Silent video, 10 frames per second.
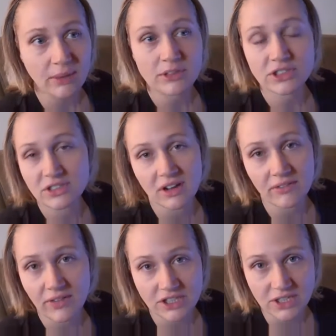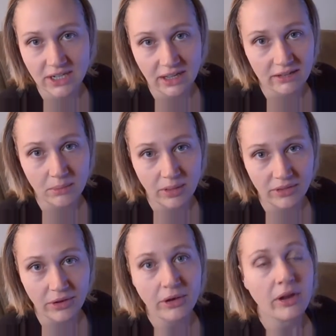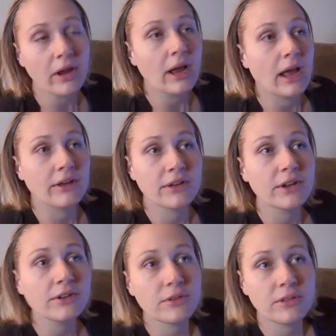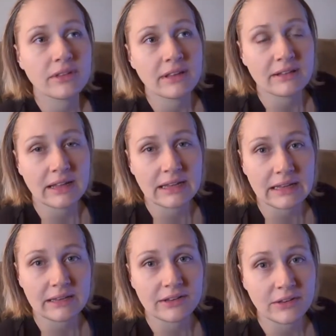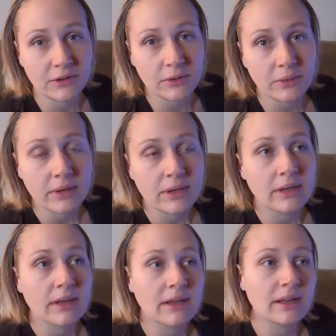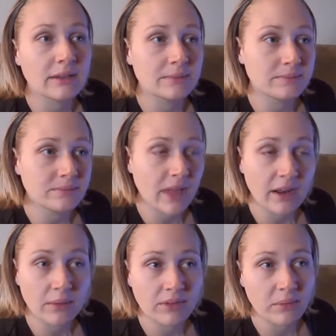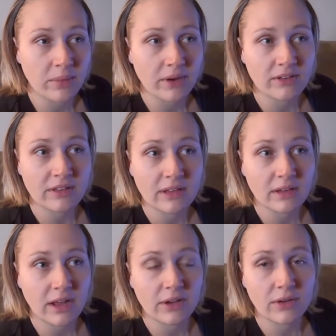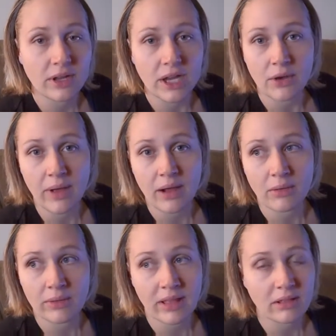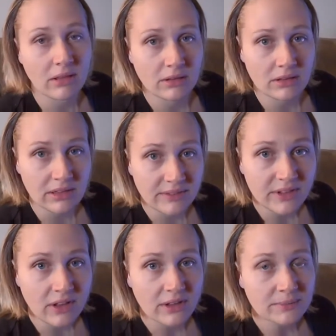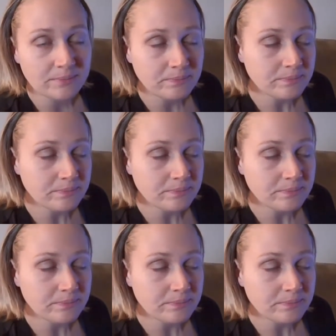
I was just not functioning as a mother. I couldn't do the things I needed to do. And it was embarrassing. I couldn't go out without long sleeves on.